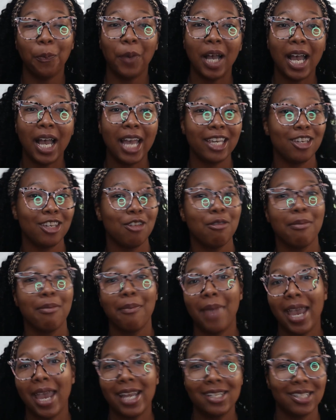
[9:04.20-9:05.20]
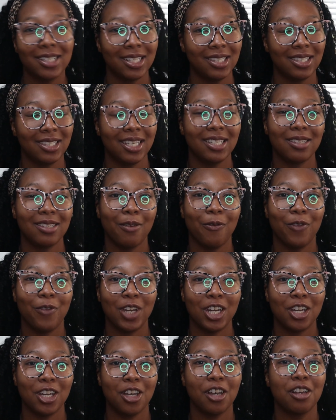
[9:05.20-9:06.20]
but you may just see some
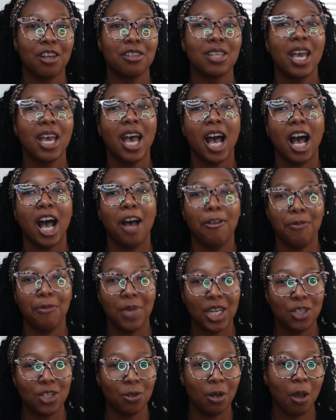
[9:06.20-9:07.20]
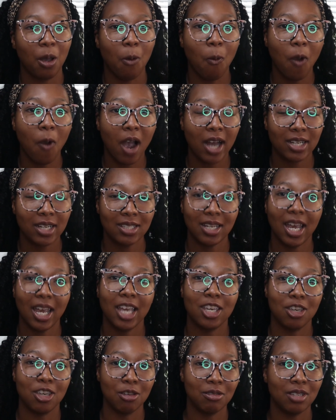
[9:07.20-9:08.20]
videos of me doing a wash
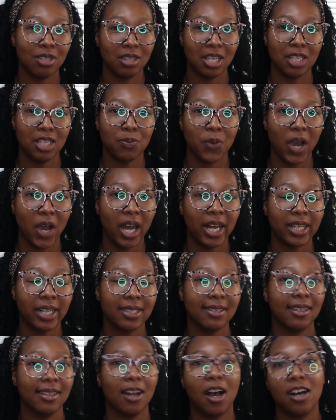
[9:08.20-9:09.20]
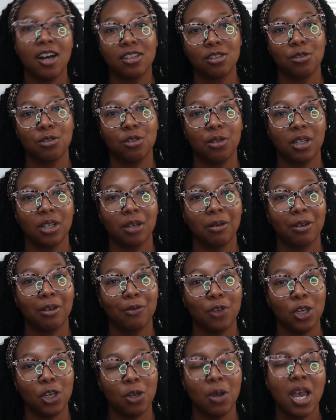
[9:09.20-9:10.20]
day using these products and then also doing a
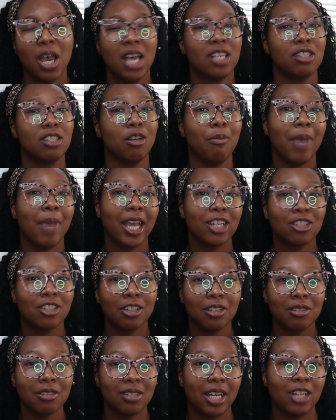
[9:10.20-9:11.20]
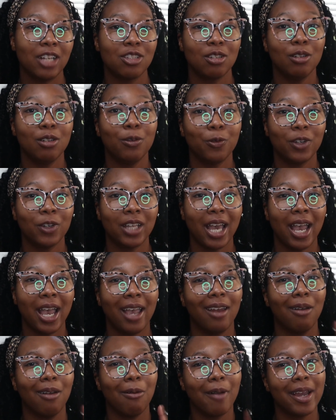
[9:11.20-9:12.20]
review. So make sure you stay tuned for that.
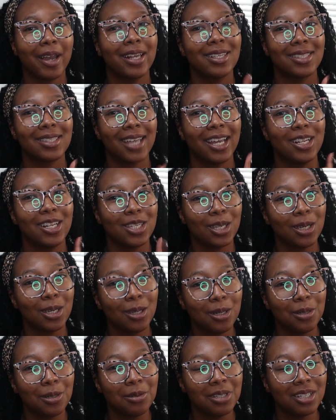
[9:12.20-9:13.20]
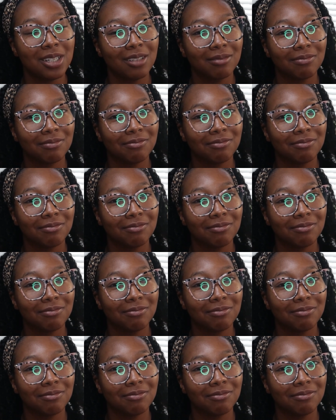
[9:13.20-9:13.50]
And a way to stay tuned